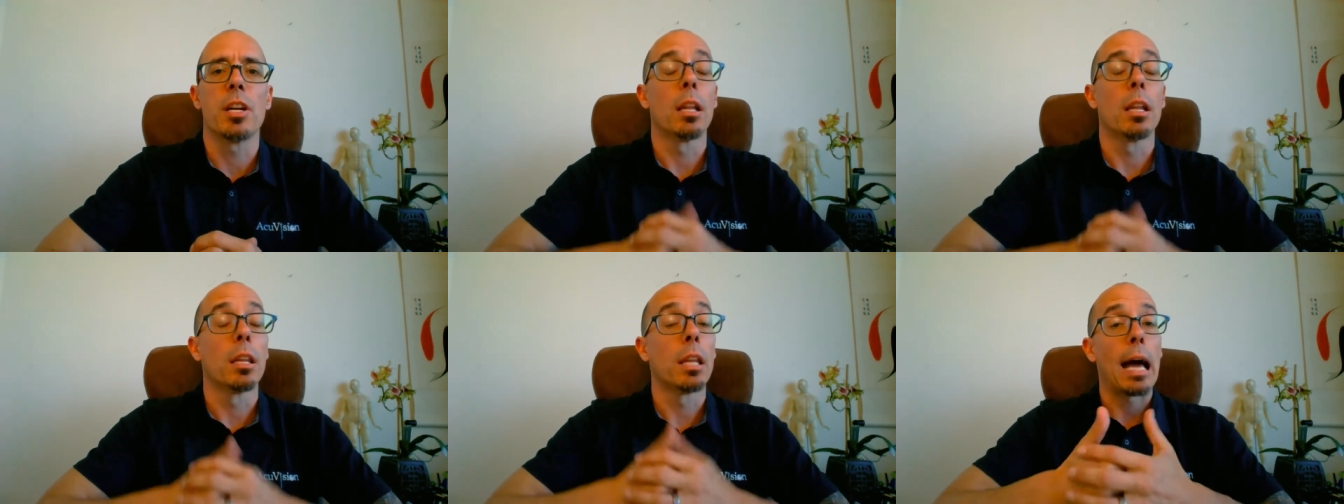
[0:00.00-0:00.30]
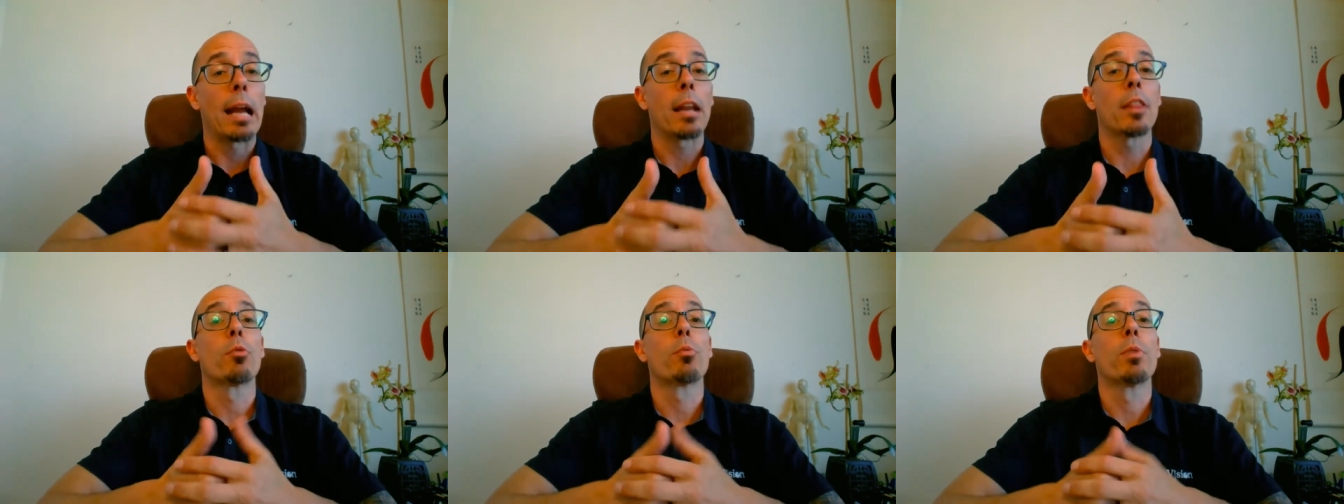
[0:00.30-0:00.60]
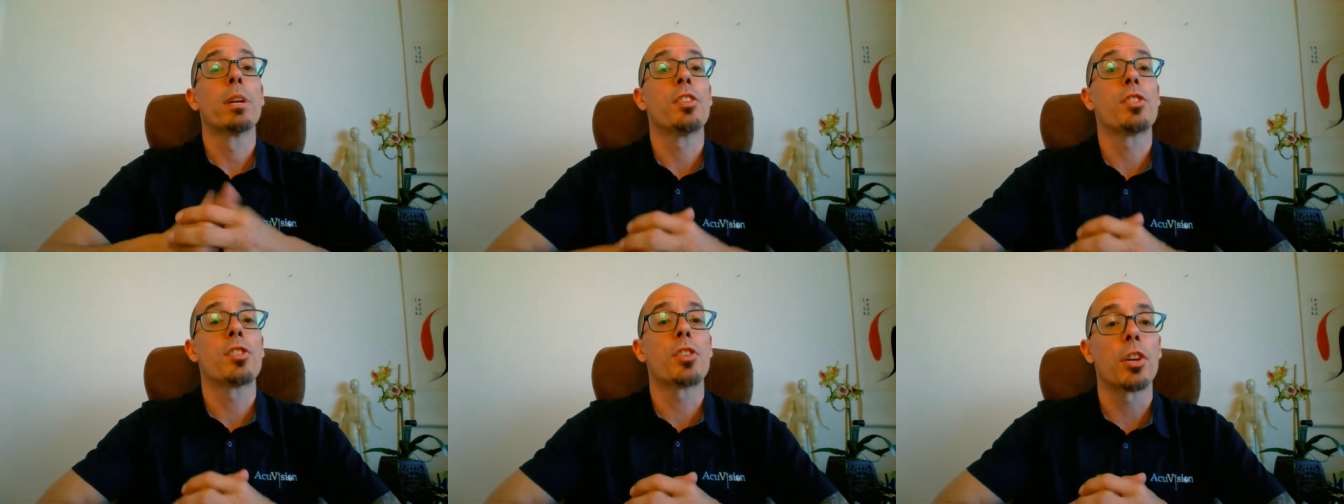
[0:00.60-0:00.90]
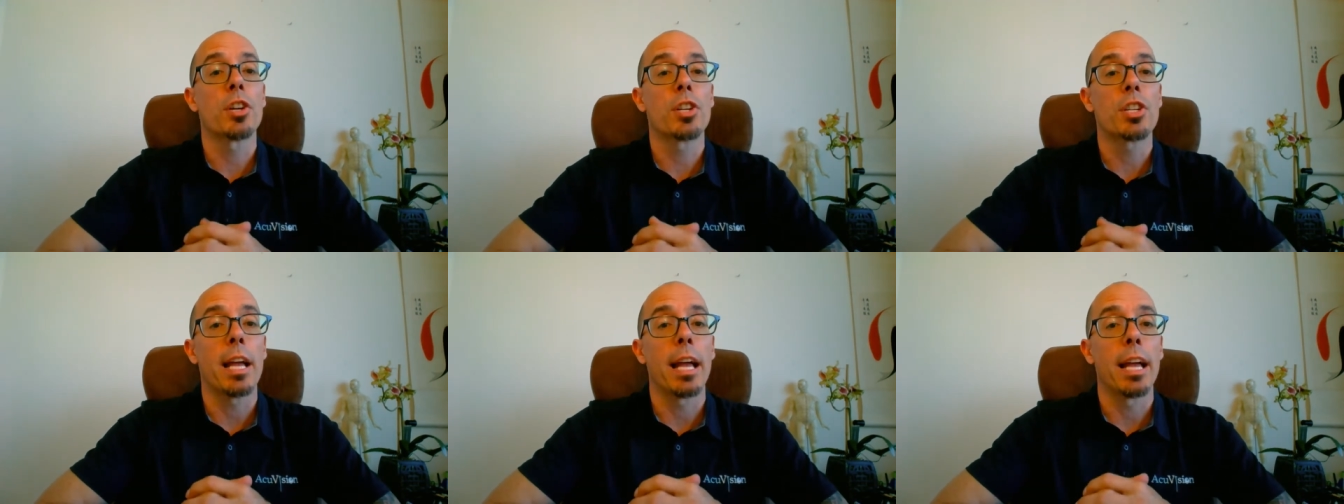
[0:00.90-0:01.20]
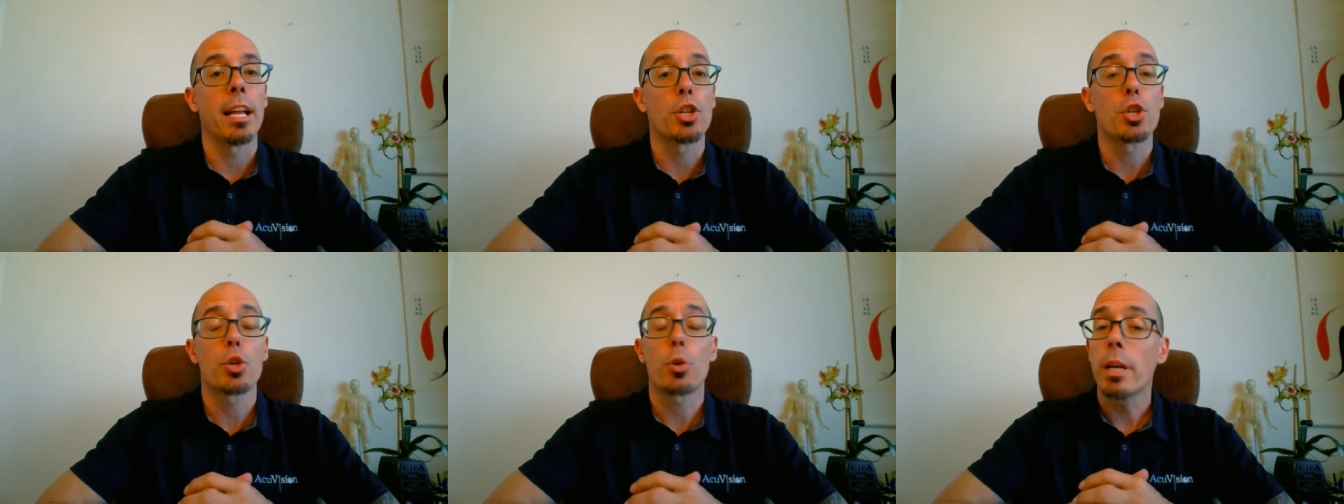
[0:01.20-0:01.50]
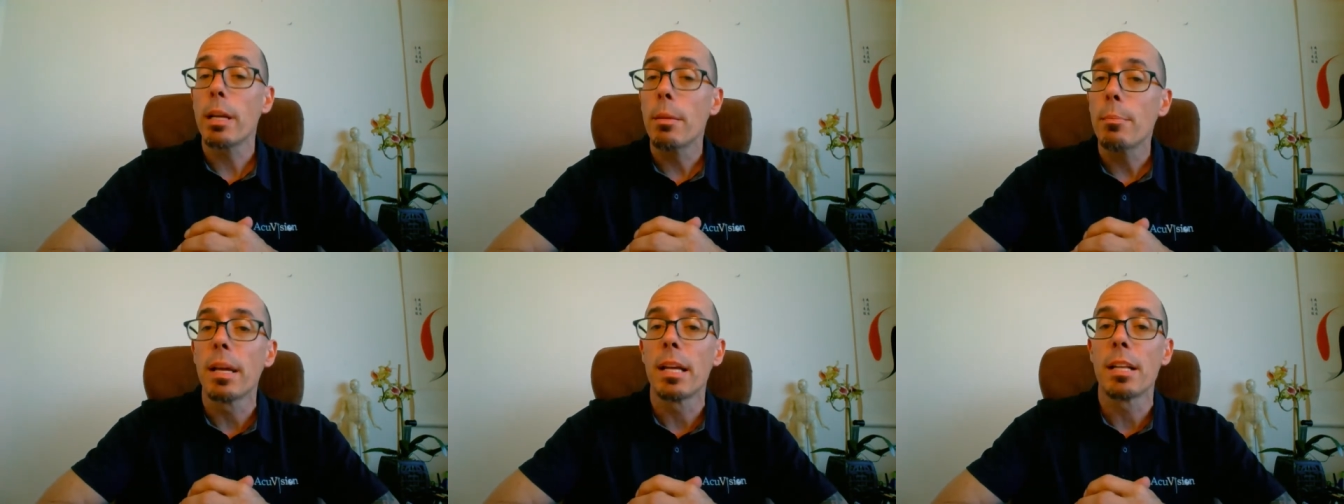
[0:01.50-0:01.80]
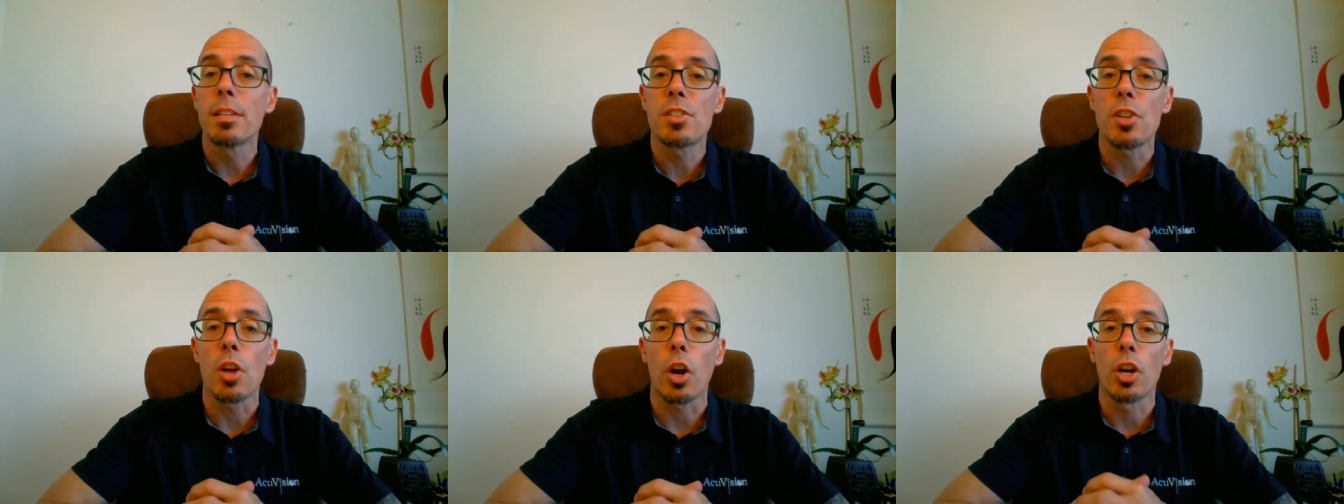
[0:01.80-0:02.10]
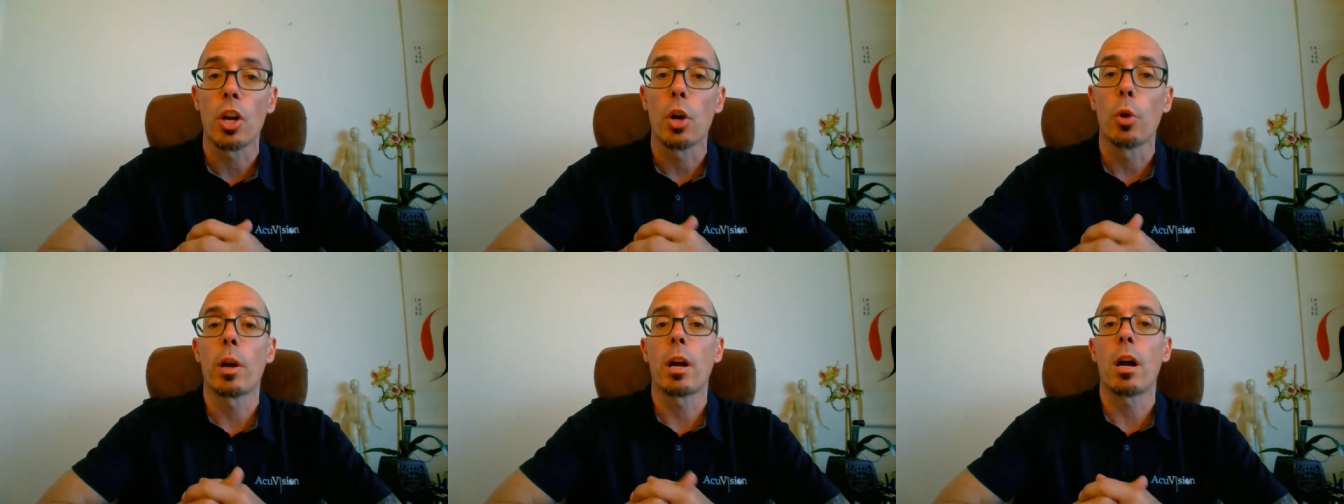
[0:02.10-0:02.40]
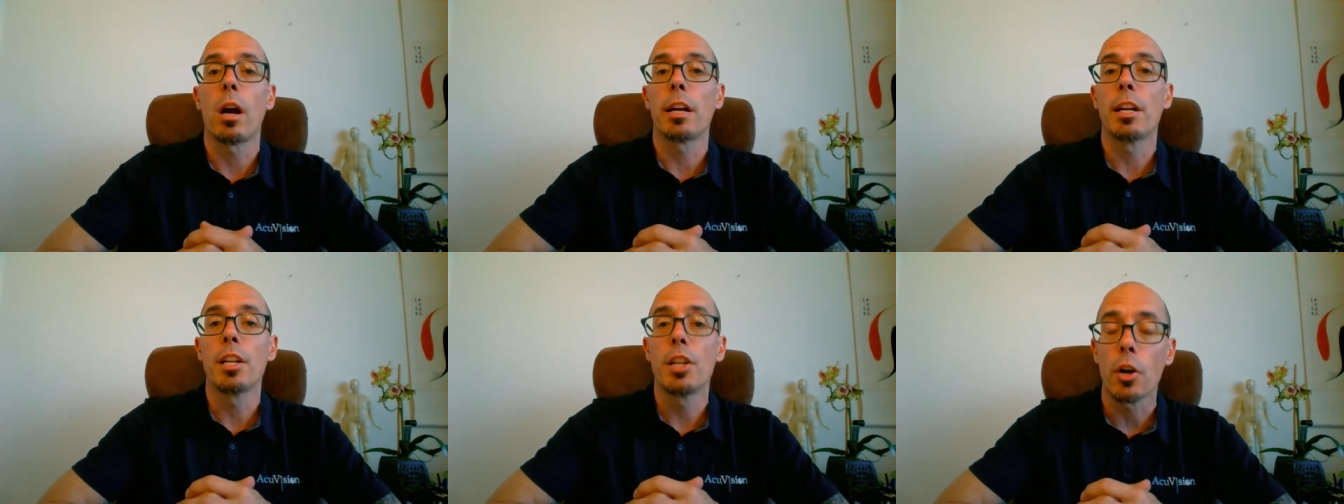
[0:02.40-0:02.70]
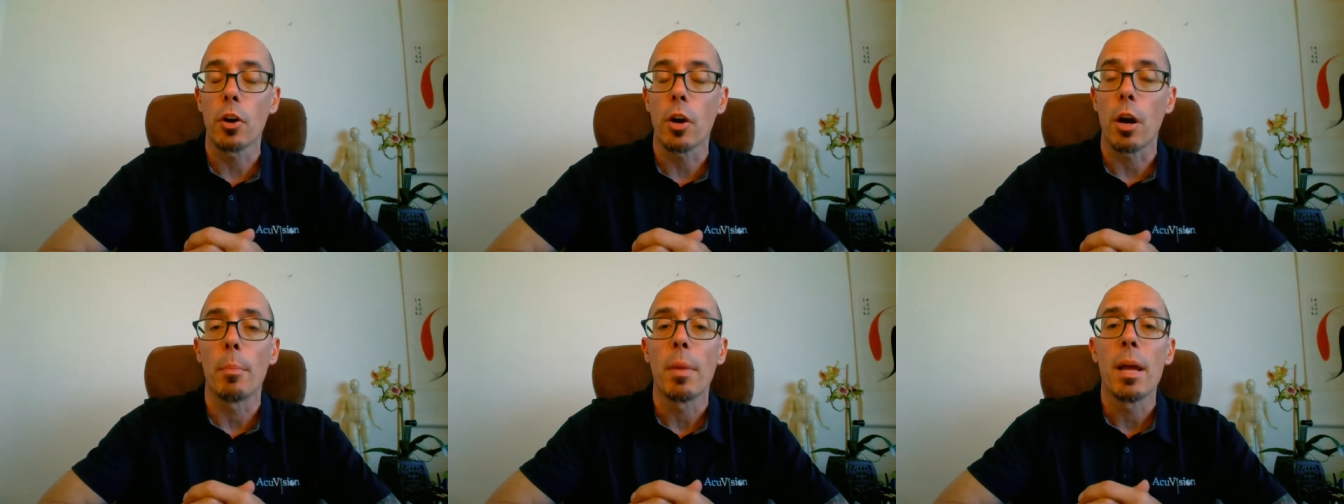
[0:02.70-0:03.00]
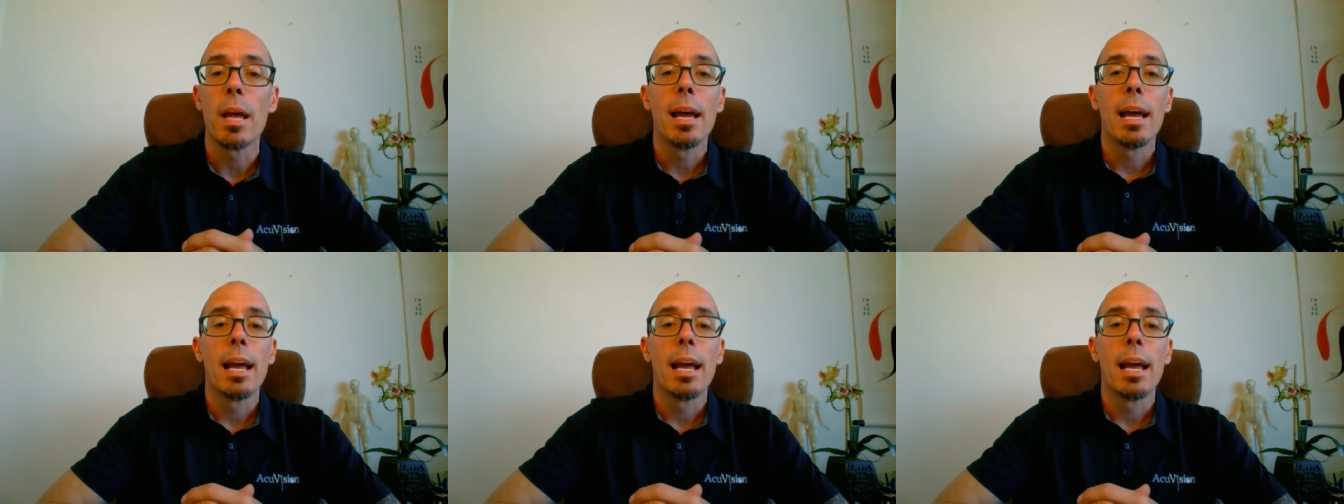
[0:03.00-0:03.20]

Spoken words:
A lot of the research and treatments are going on in Europe.